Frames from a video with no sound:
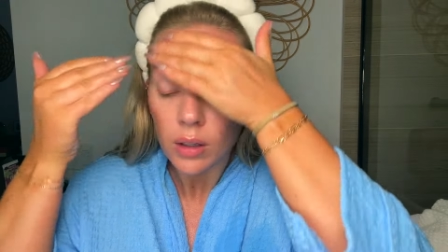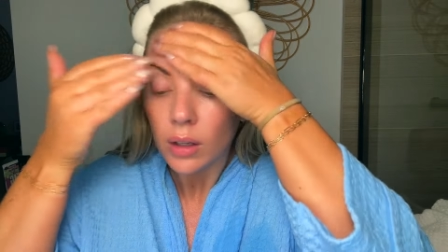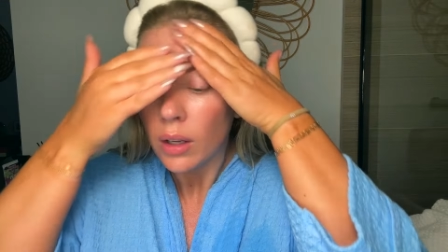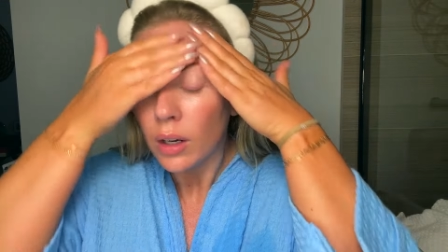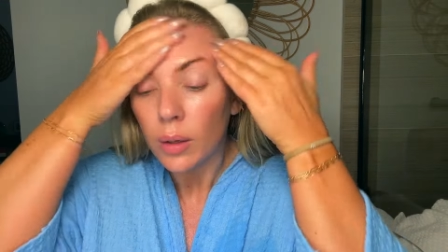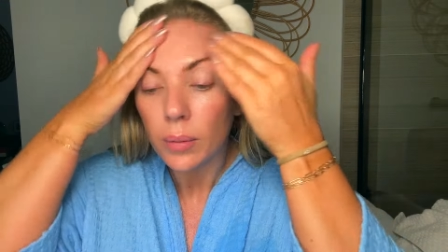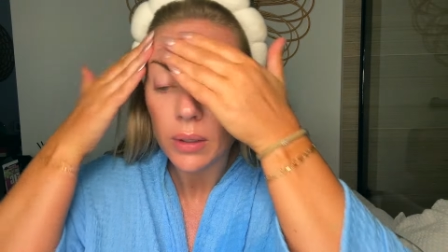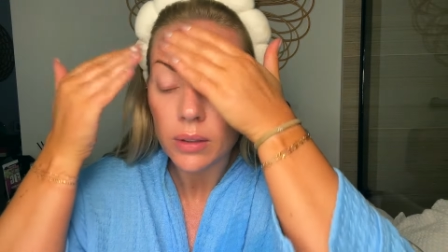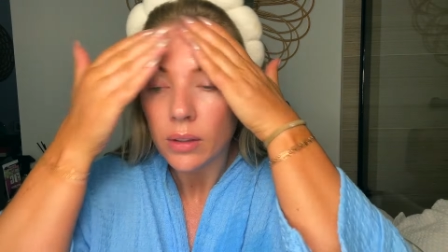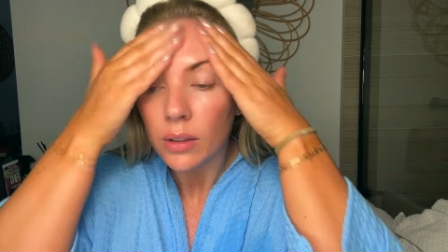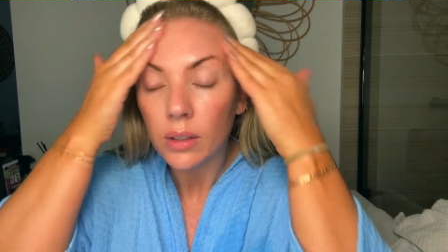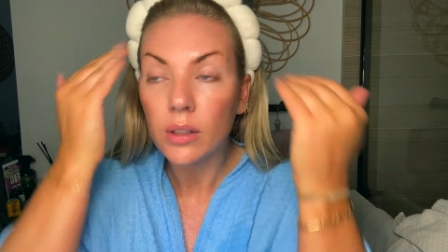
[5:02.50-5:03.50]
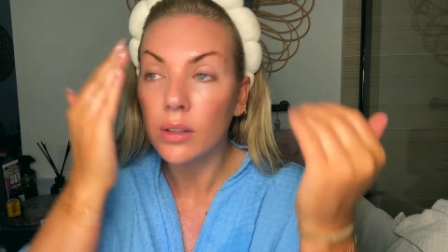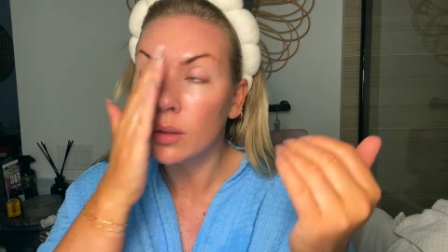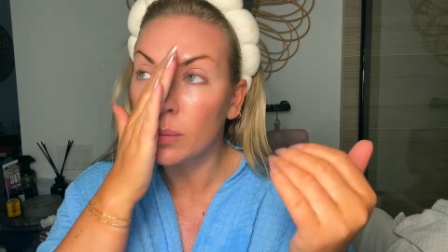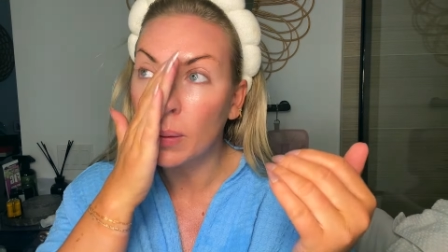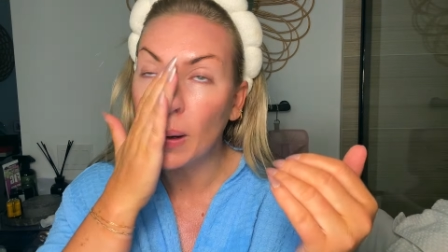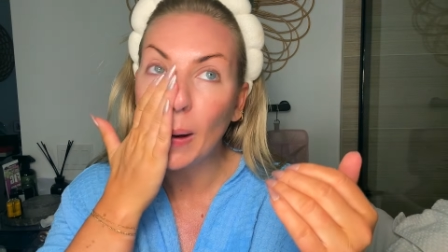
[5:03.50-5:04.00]
and I basically
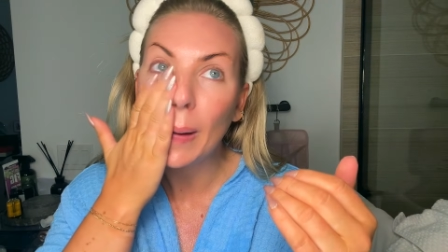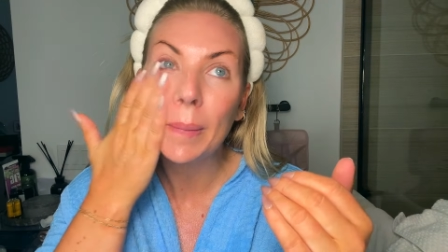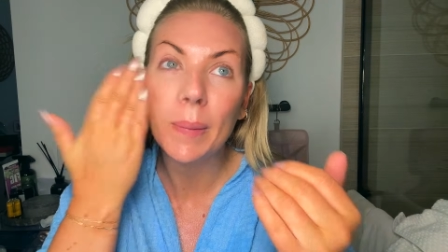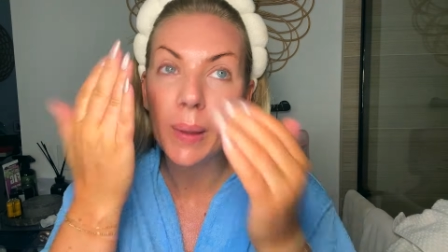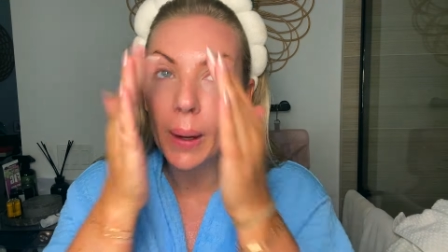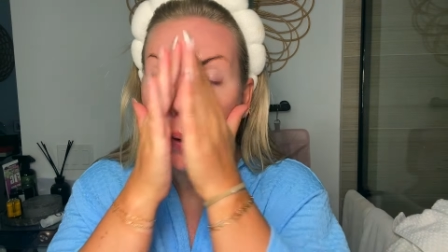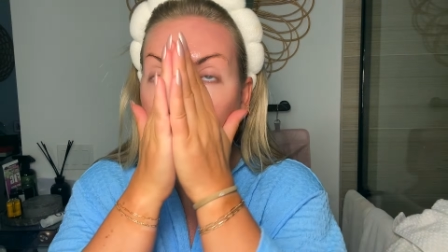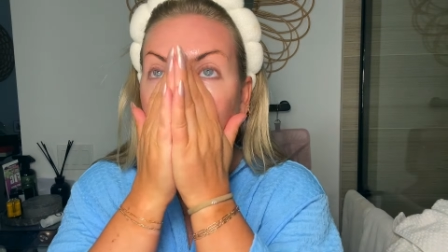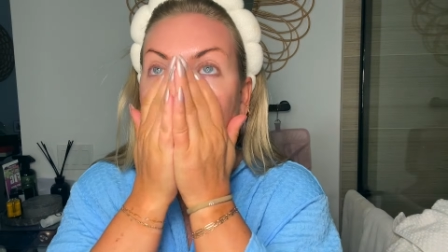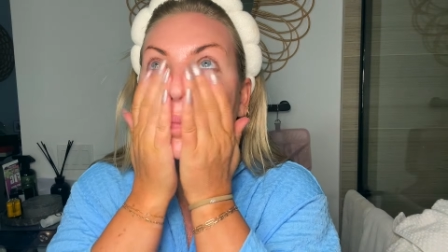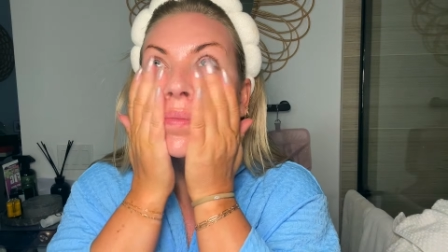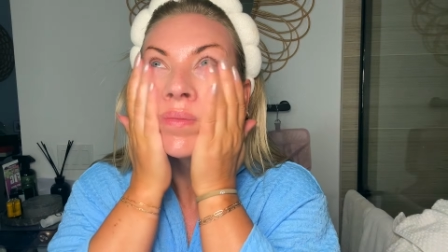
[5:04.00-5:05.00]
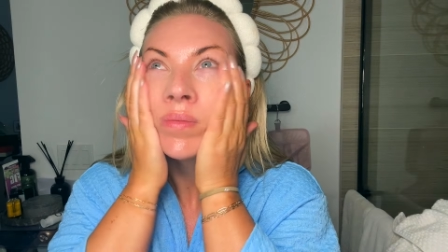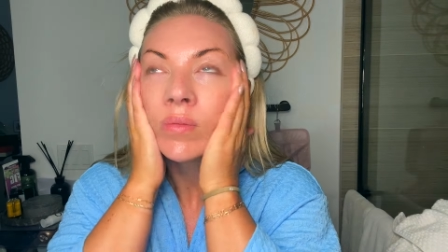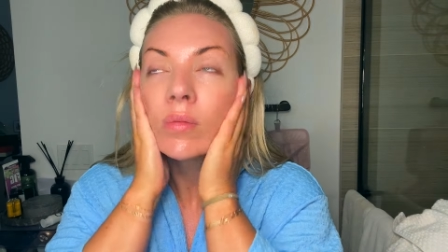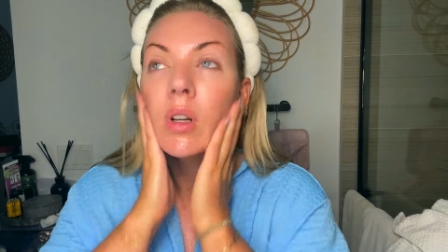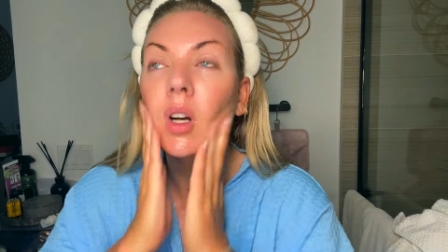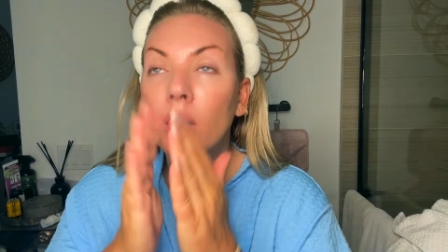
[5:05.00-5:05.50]
just pop that
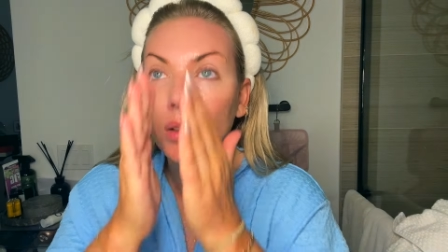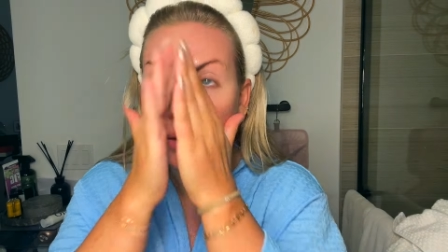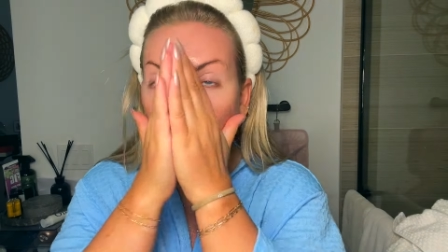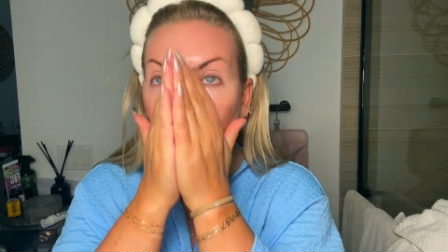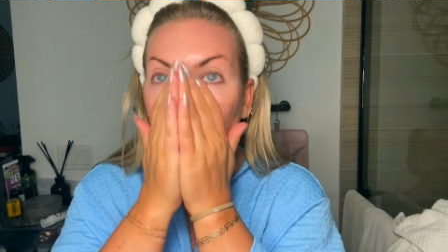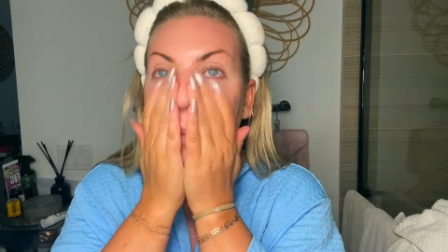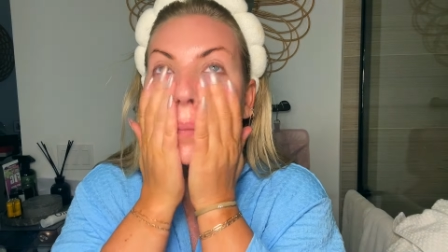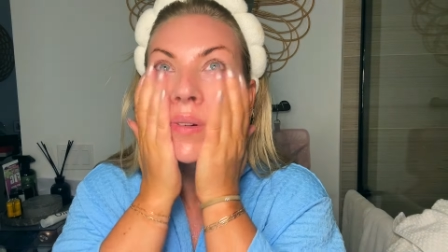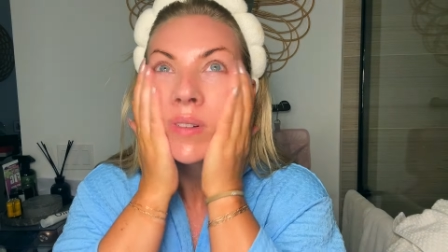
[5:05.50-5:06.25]
on top,